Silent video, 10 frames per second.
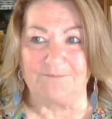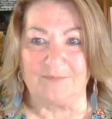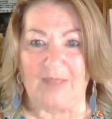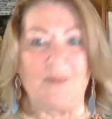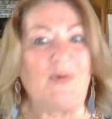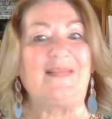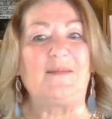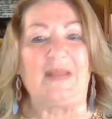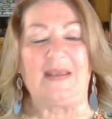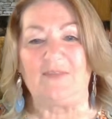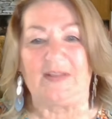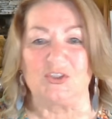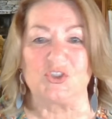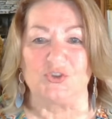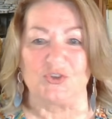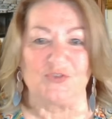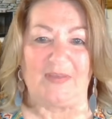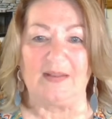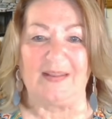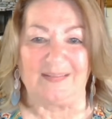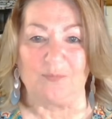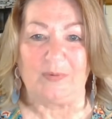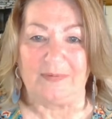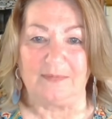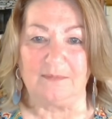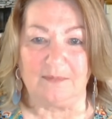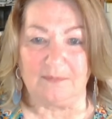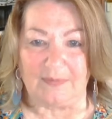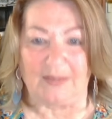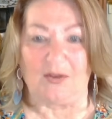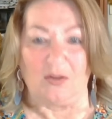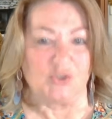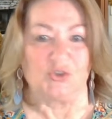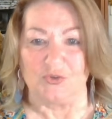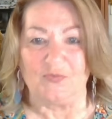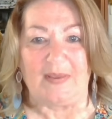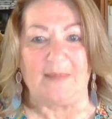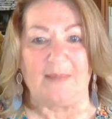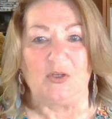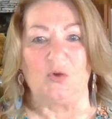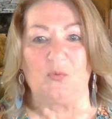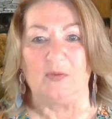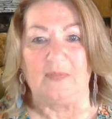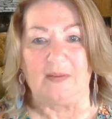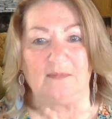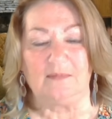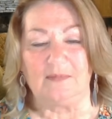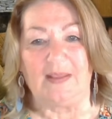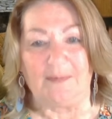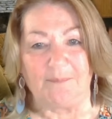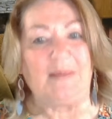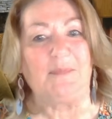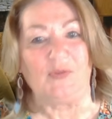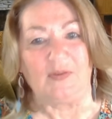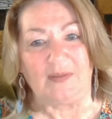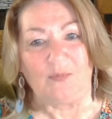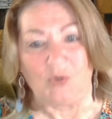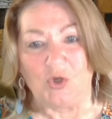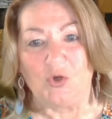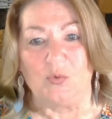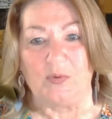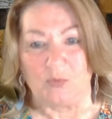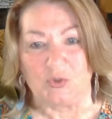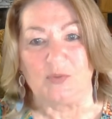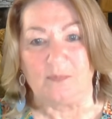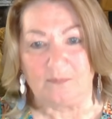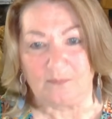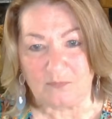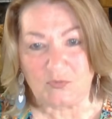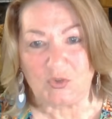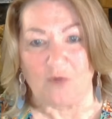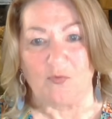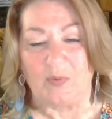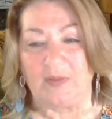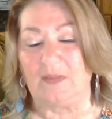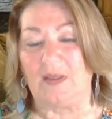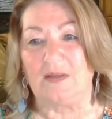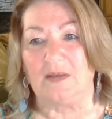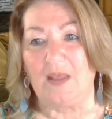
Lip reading: wanted them to have like a church like what they call church family, where they had people that they would go and worship Jehovah with. And